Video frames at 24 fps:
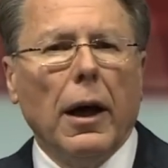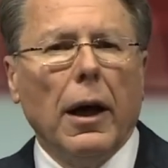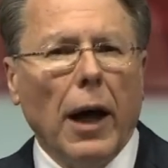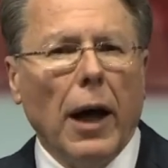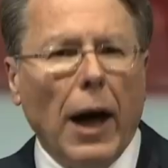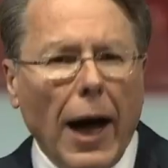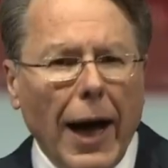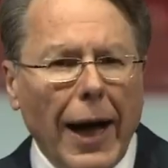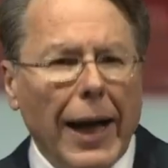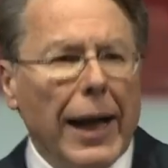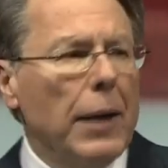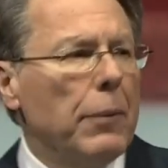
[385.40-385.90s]

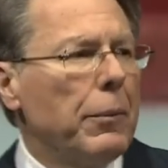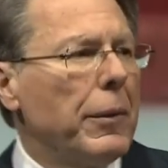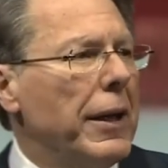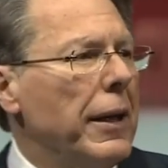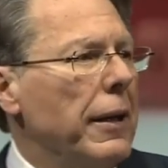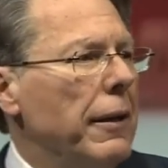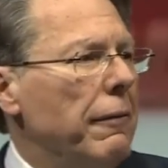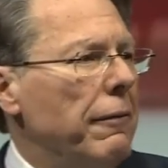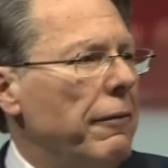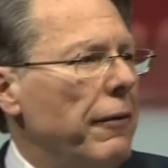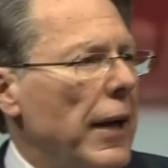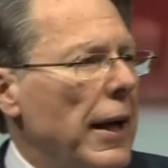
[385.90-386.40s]
I am
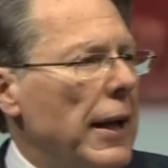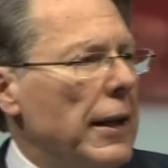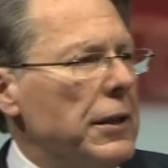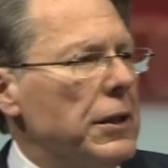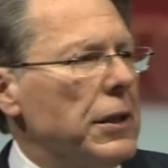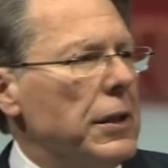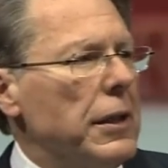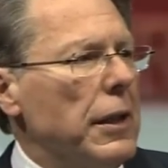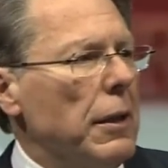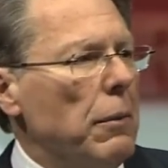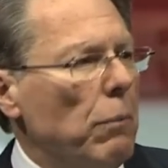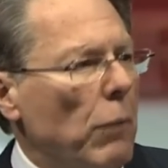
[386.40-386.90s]

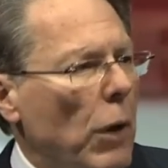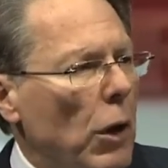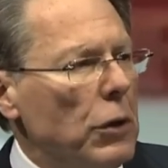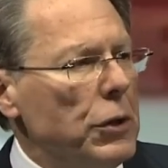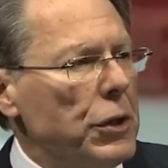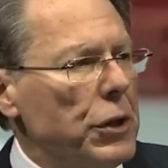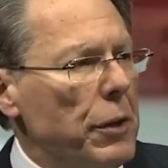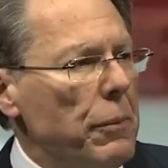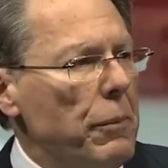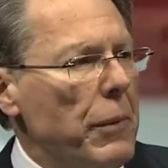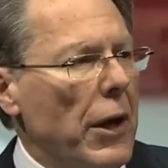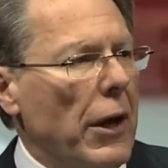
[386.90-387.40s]
convinced that
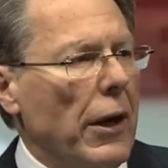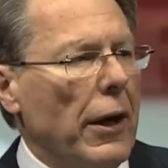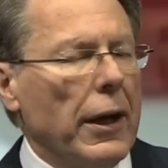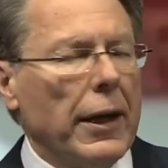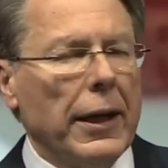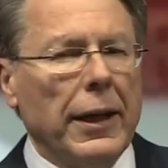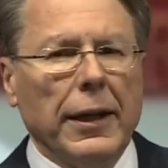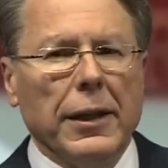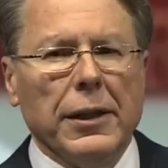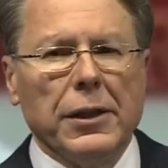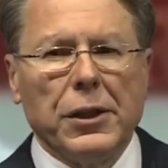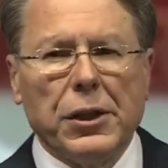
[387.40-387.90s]
most
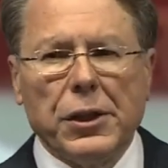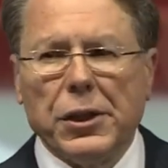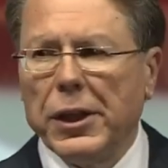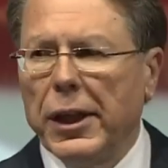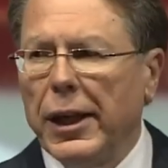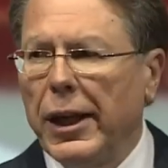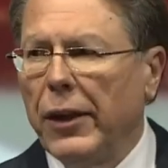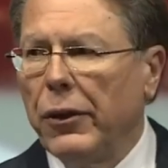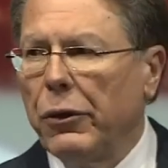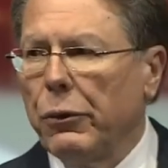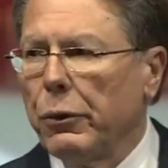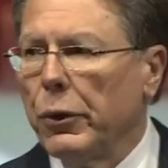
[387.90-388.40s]
Americans
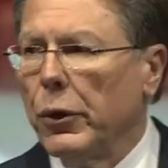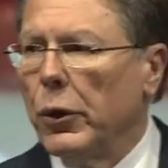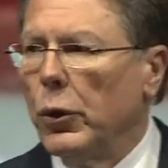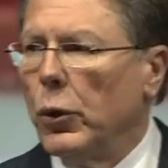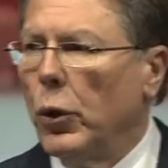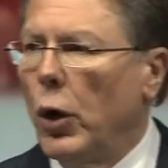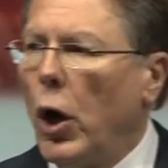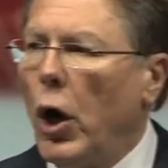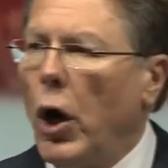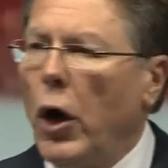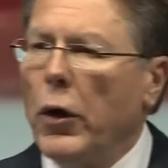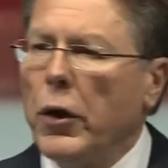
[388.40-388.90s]
see through
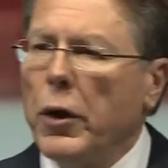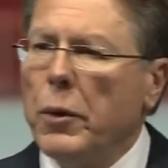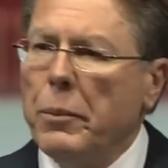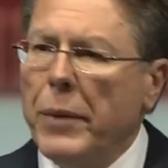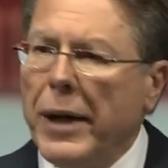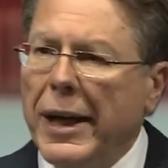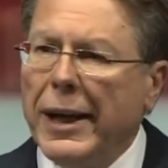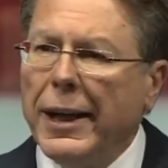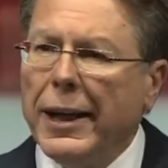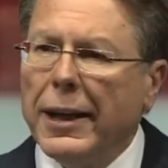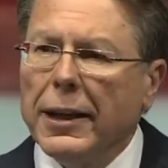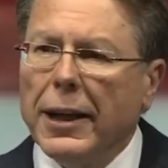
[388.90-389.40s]
all the
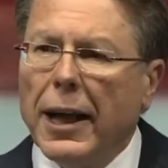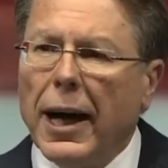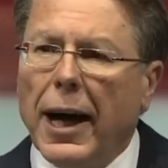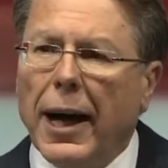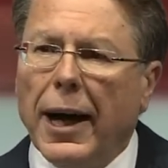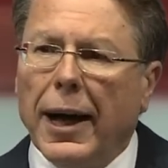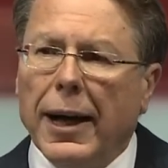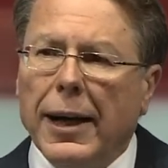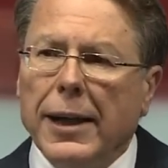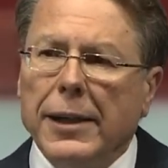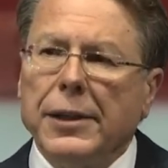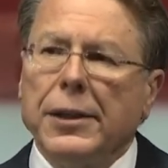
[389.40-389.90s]
media
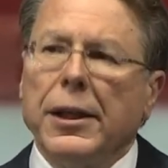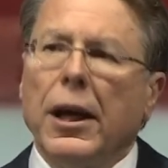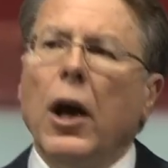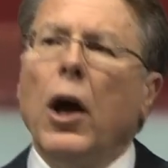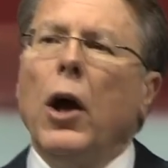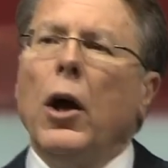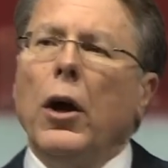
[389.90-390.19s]
lies,